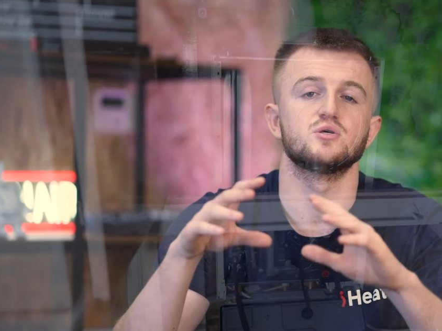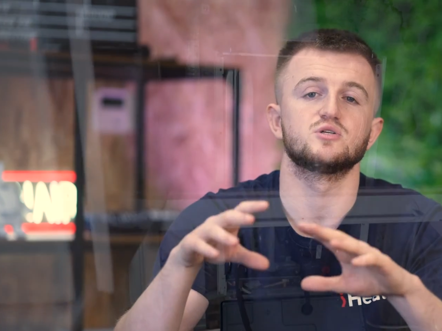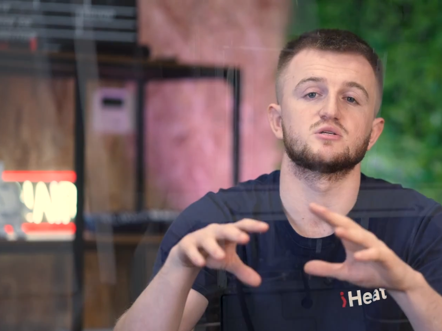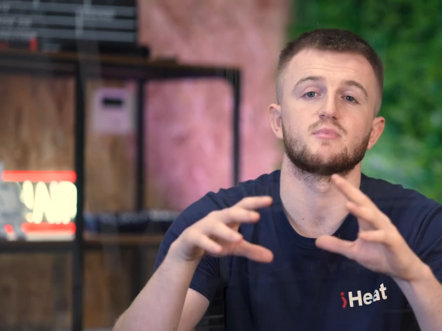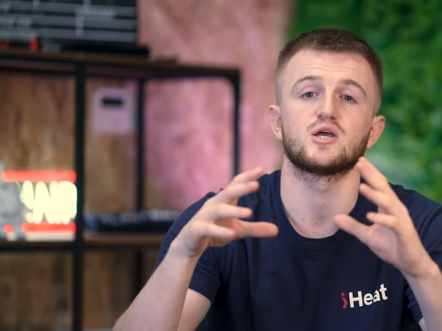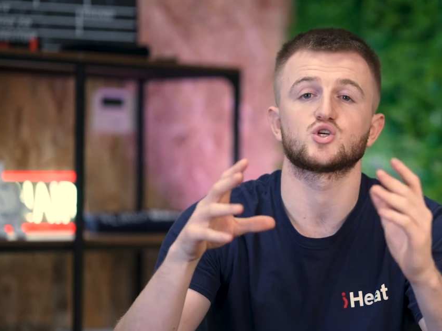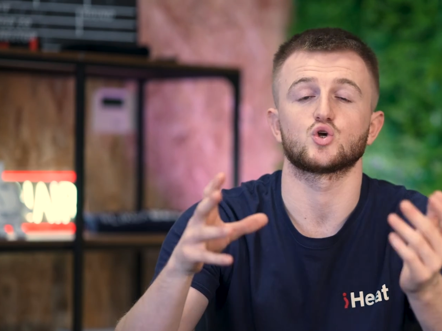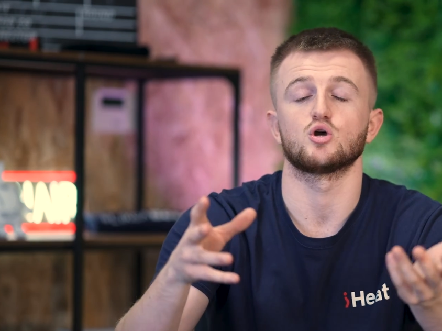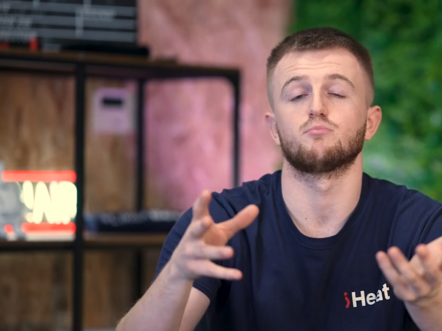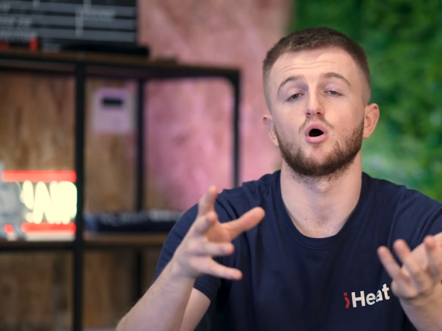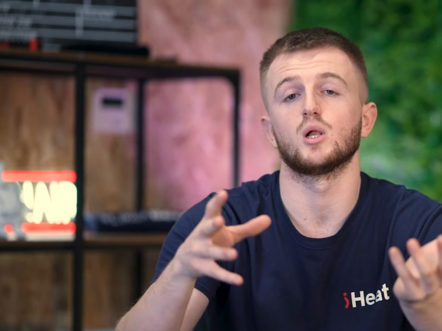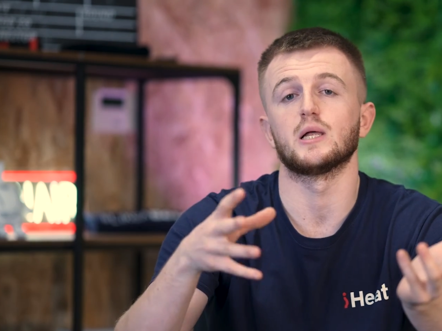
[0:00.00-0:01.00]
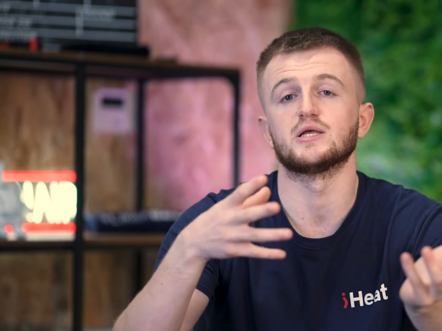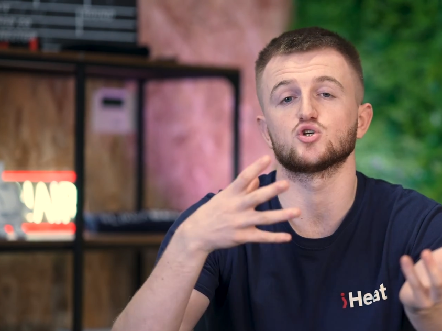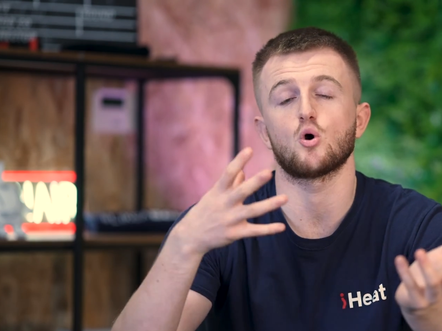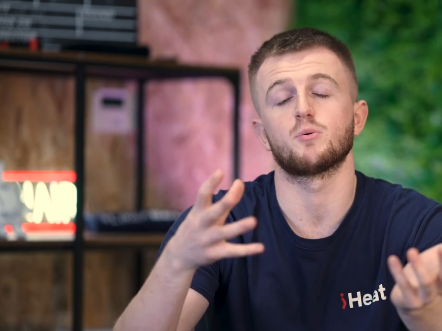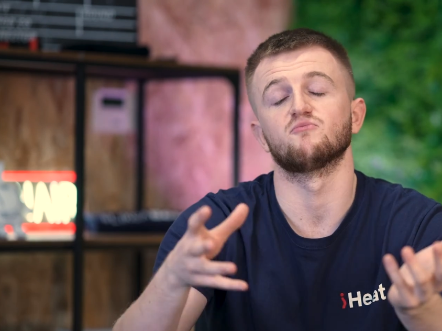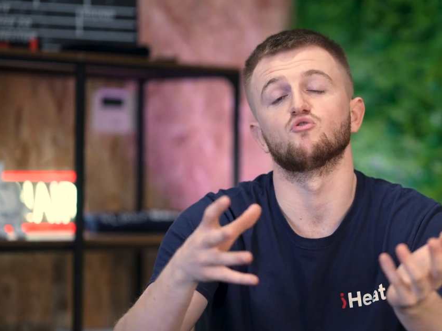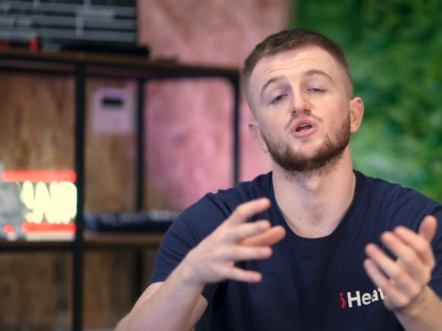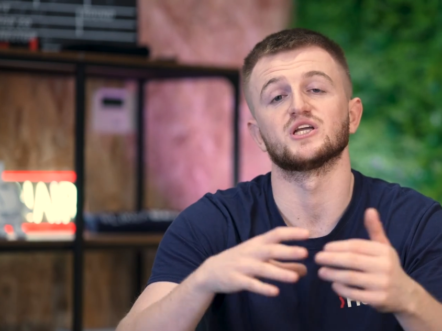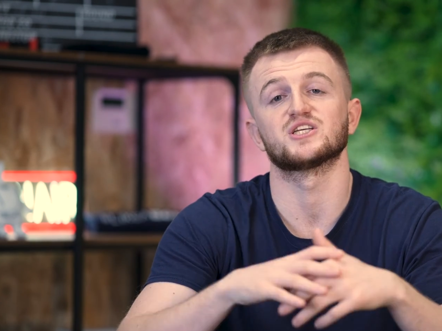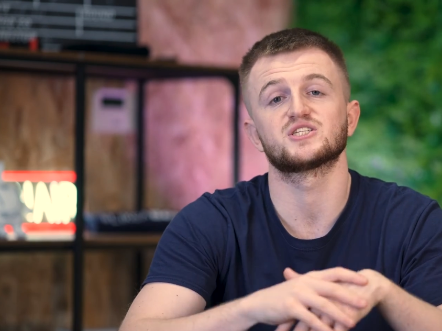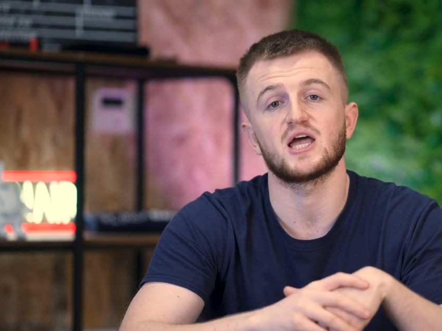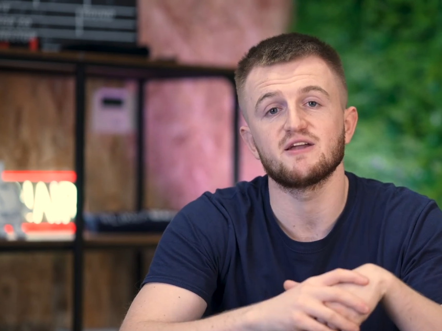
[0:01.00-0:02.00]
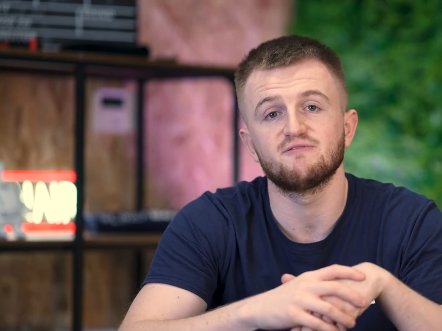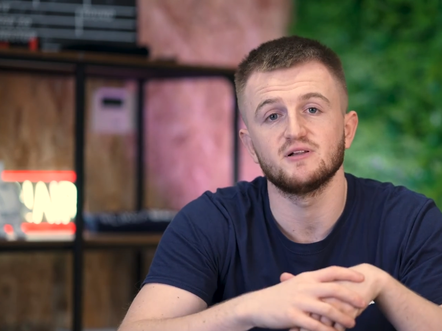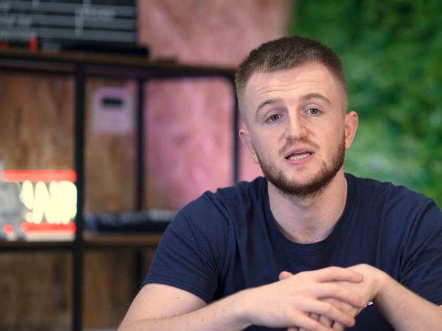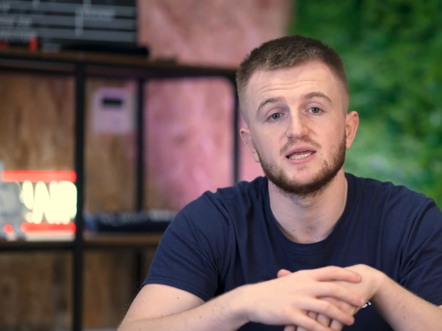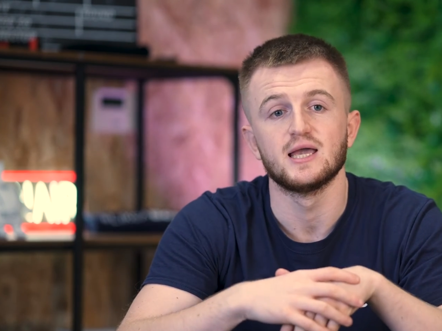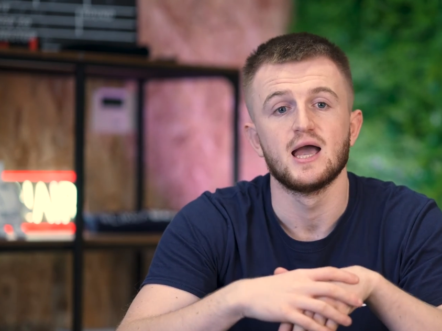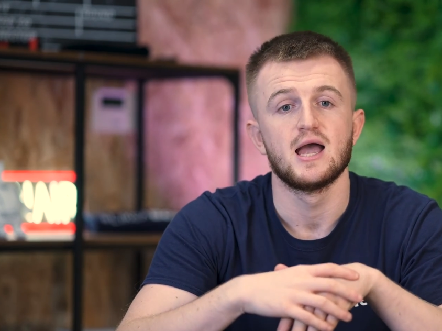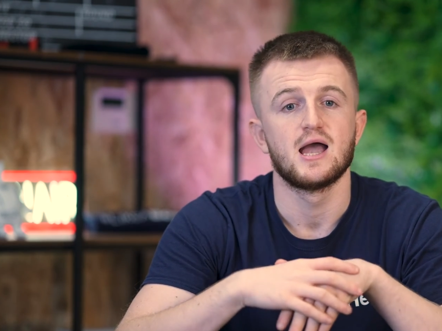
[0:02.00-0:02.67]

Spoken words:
used to make sure your boiler is up and running safely.